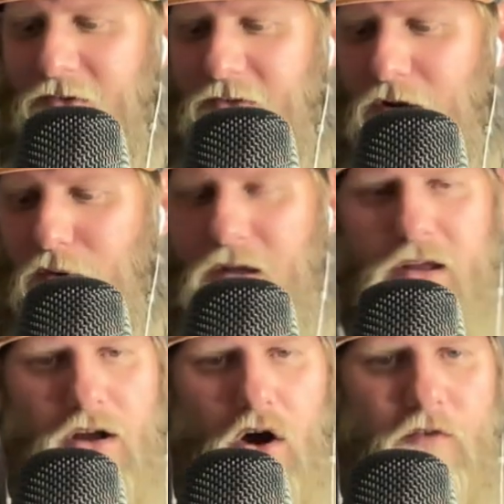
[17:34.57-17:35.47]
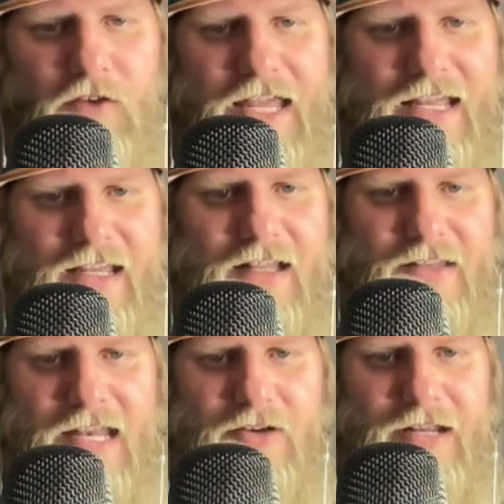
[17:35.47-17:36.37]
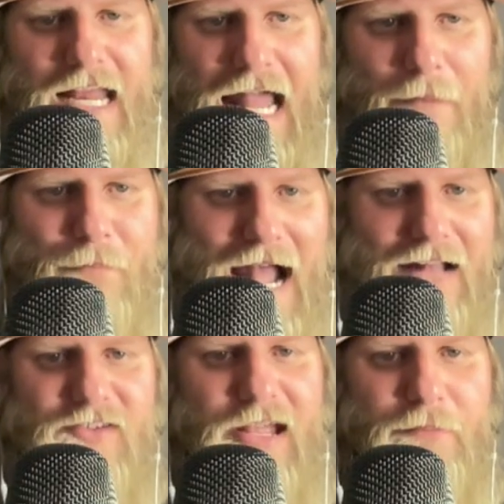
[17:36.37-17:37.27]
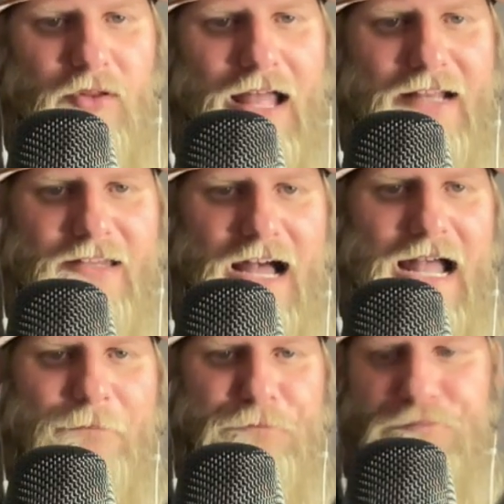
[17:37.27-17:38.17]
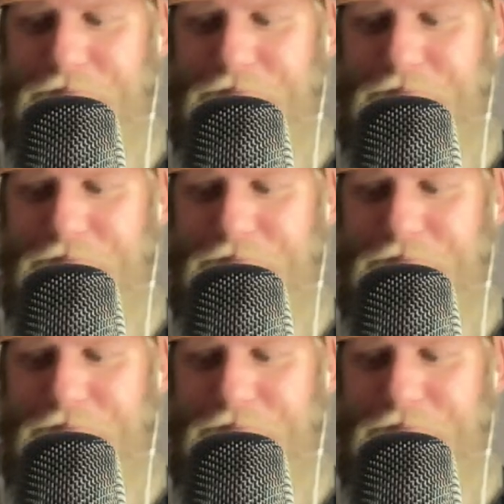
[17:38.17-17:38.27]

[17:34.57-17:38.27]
So hopefully he can continue to get at-bats, get playing time,